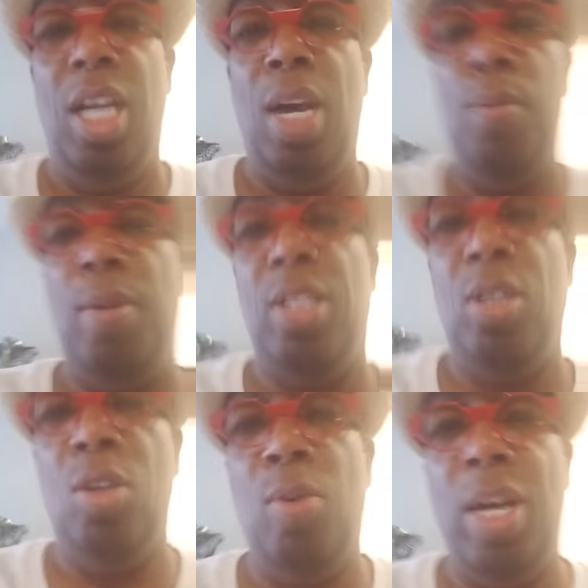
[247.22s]
I'm about to
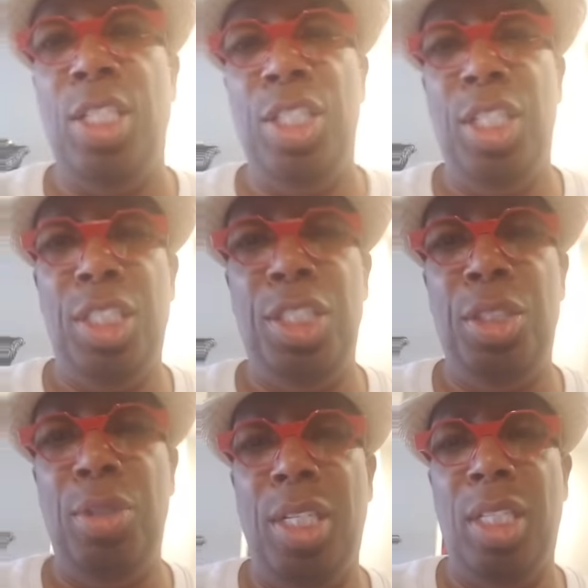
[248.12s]
go watch Judge
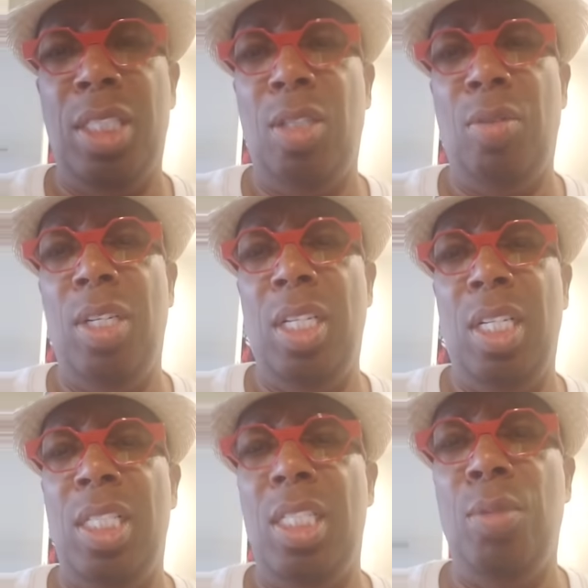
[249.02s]
Judy. So, honey,
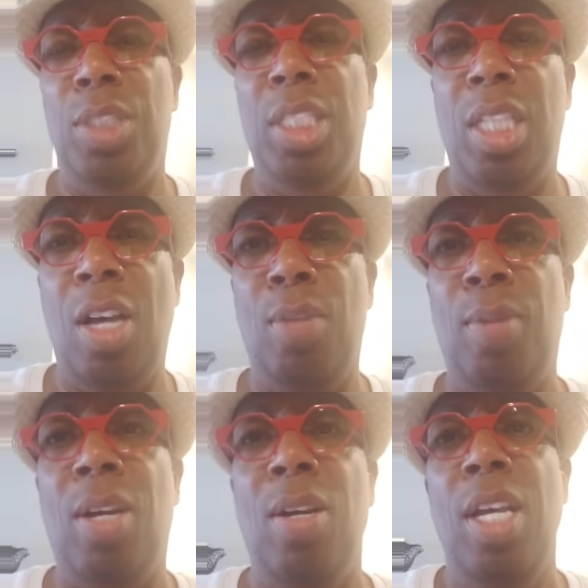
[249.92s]
let's see what she's talking
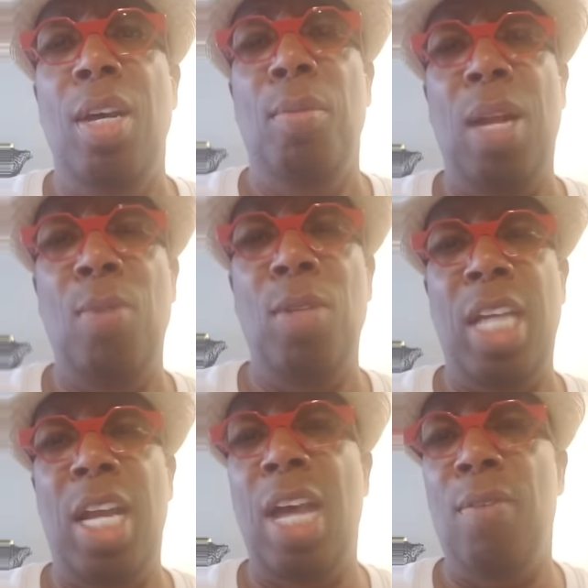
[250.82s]
about. But I want
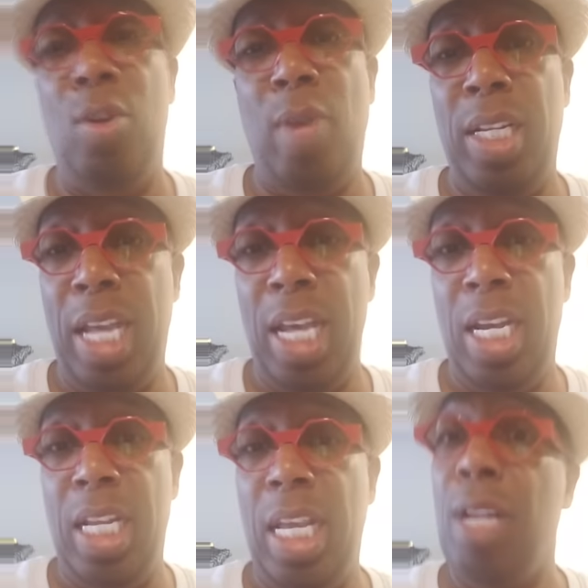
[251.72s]
y'all to have a great day,
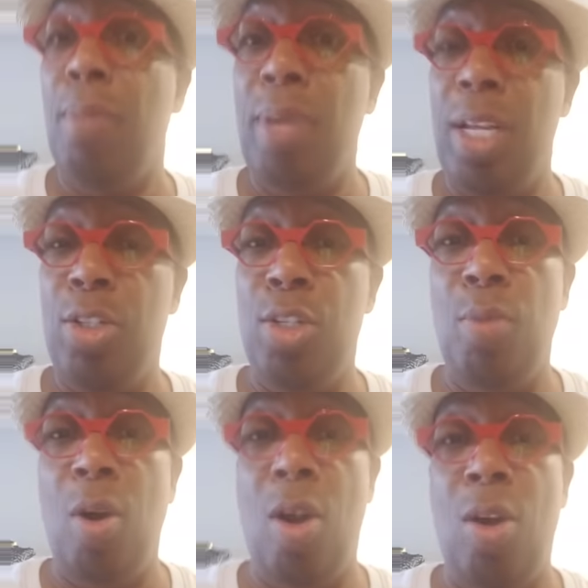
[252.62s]
honey, and a better
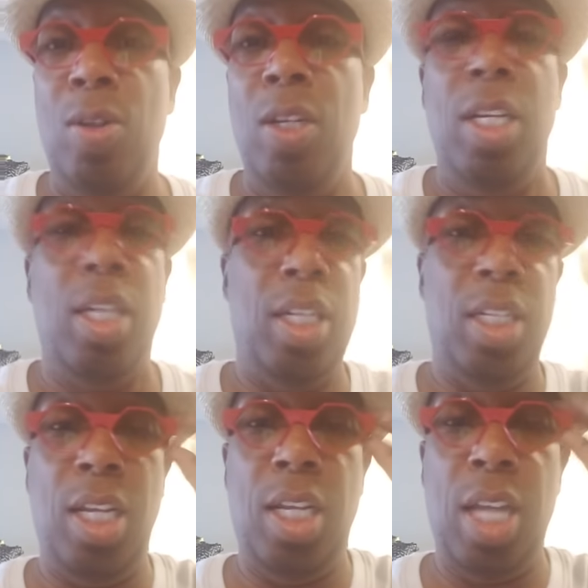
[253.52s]
tomorrow.
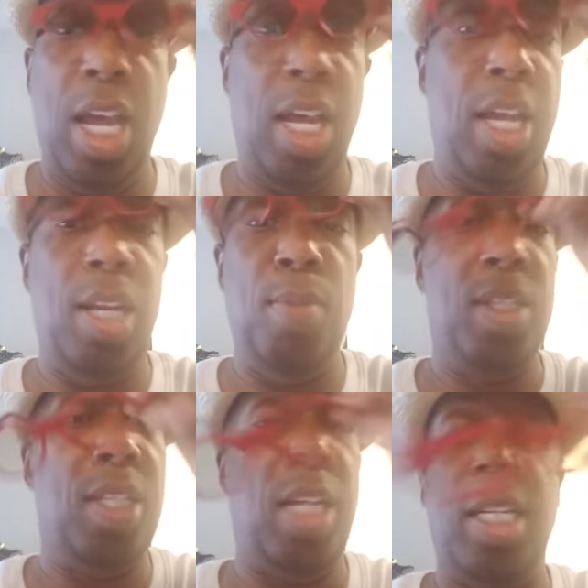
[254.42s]
And I, I, let me
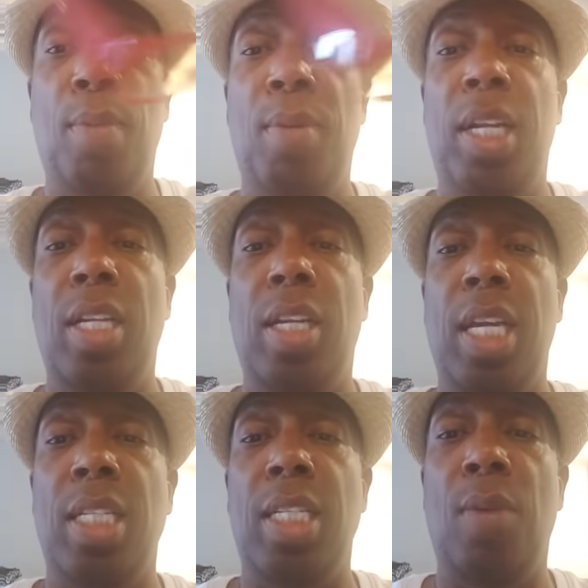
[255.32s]
see. I can take my glass. I
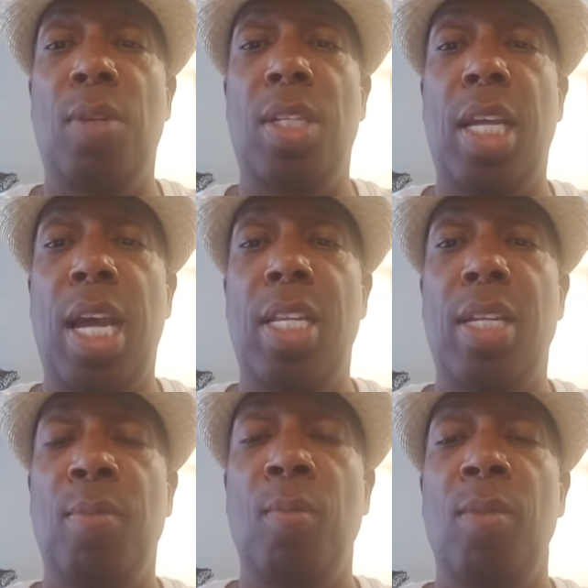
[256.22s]
can't see. I want to say hi to some.